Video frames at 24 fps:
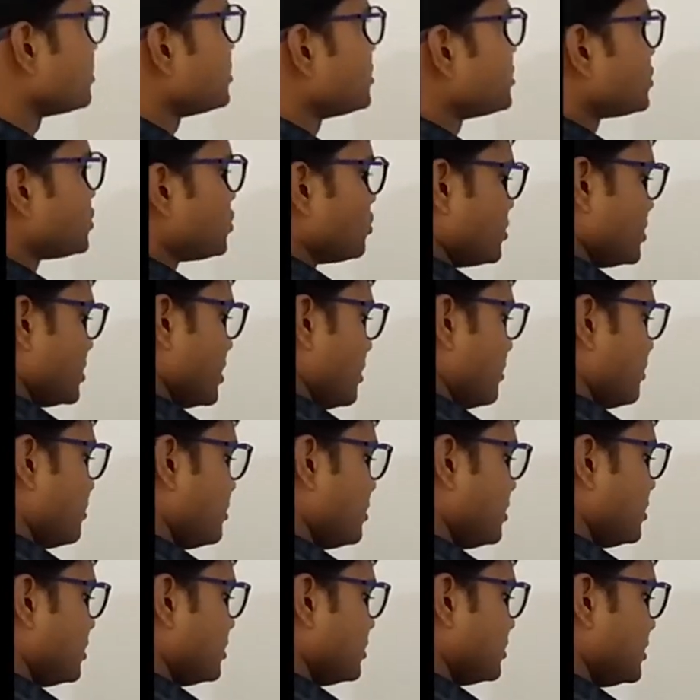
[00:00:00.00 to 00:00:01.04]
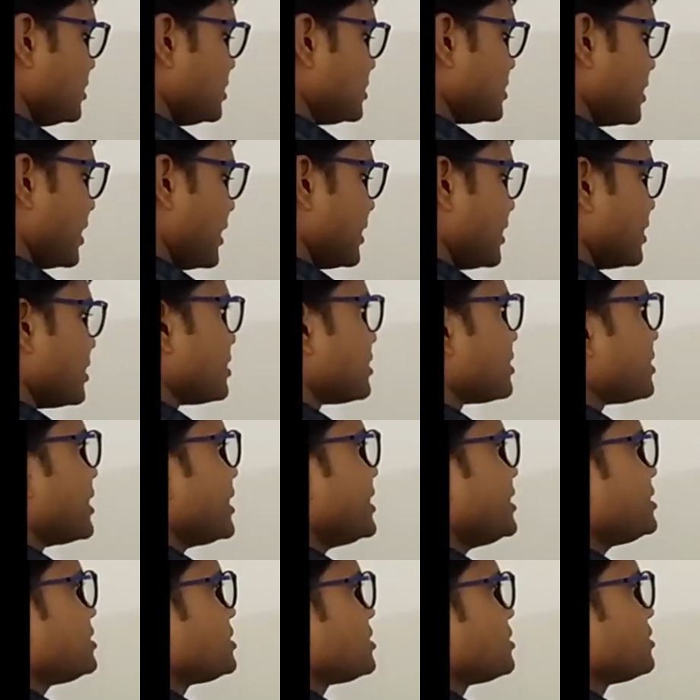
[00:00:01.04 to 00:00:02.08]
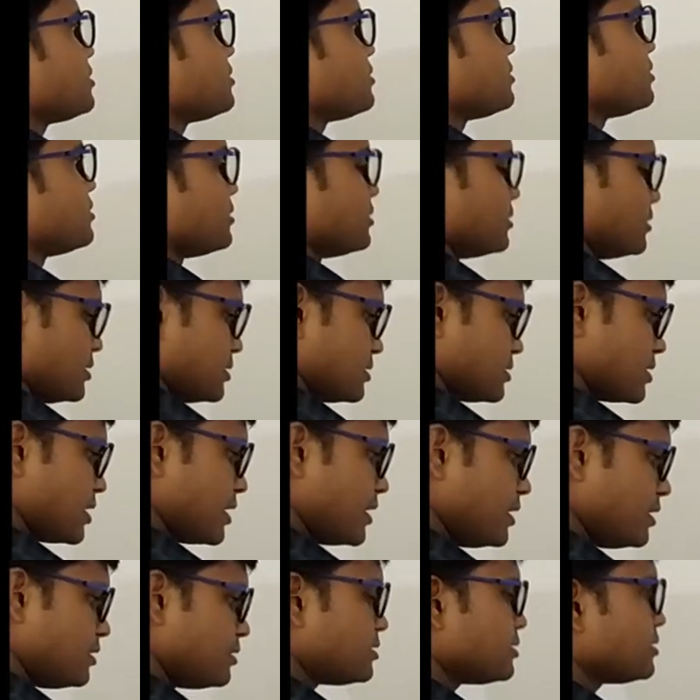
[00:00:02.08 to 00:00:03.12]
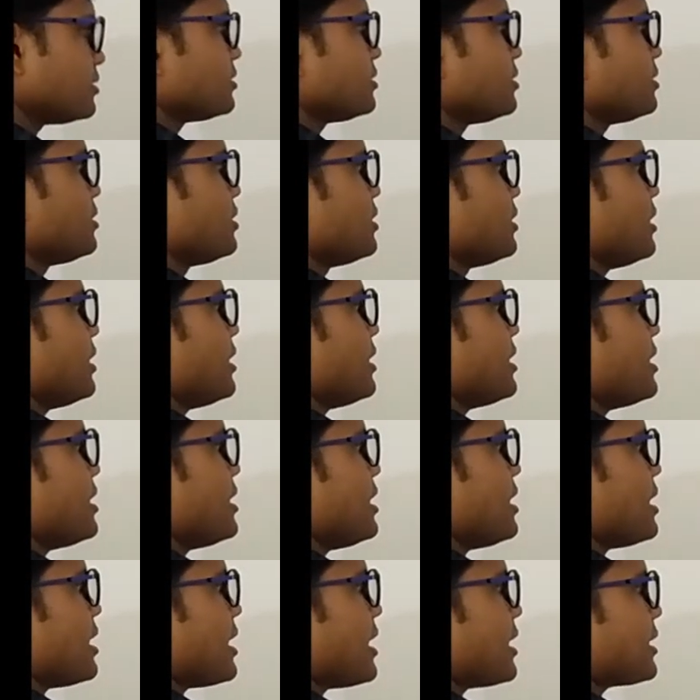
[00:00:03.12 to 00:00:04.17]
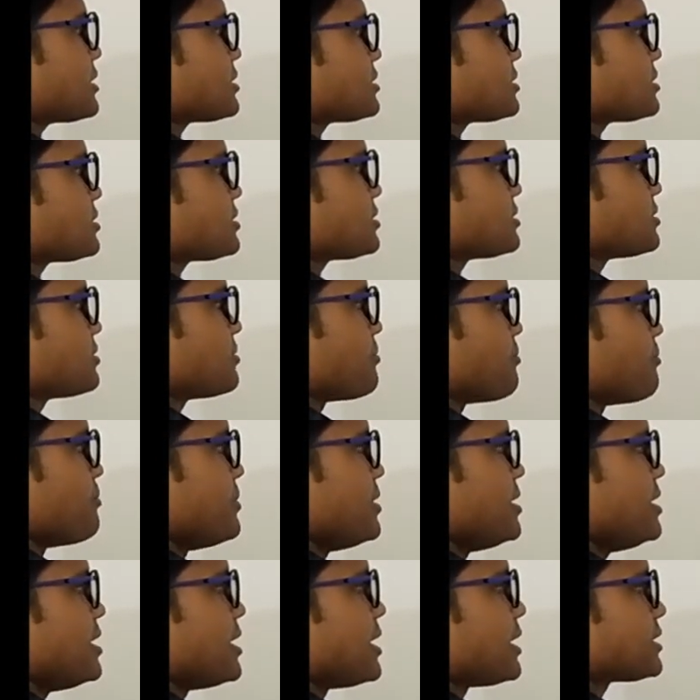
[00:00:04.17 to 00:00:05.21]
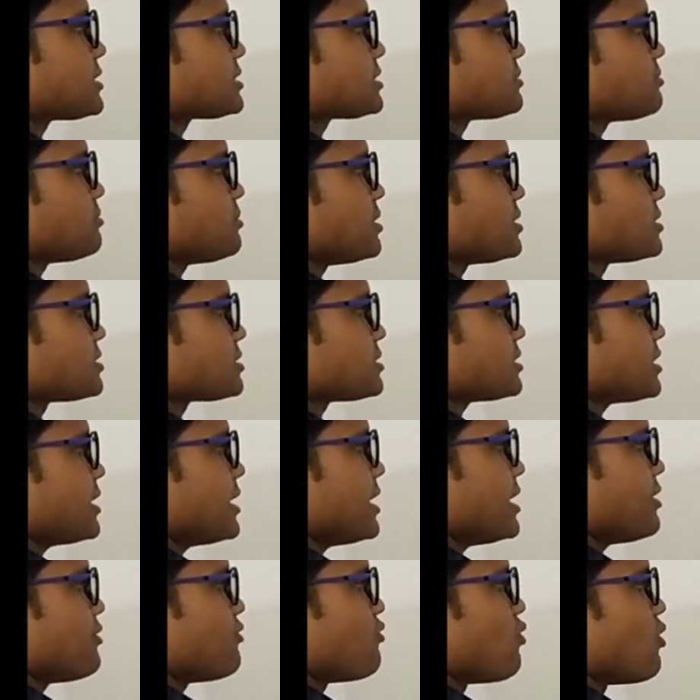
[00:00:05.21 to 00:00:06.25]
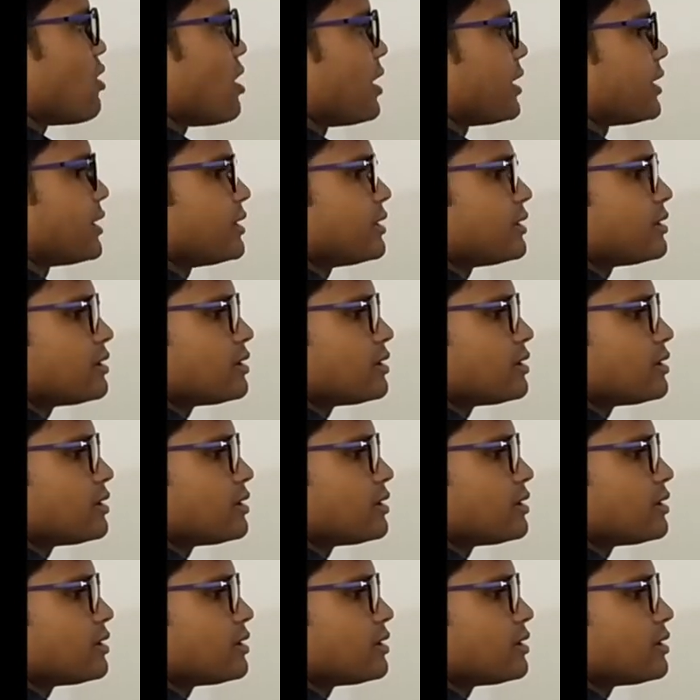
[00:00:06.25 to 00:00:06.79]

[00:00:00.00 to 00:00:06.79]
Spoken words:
So yeah, this I can write this side ax bx plus ay by.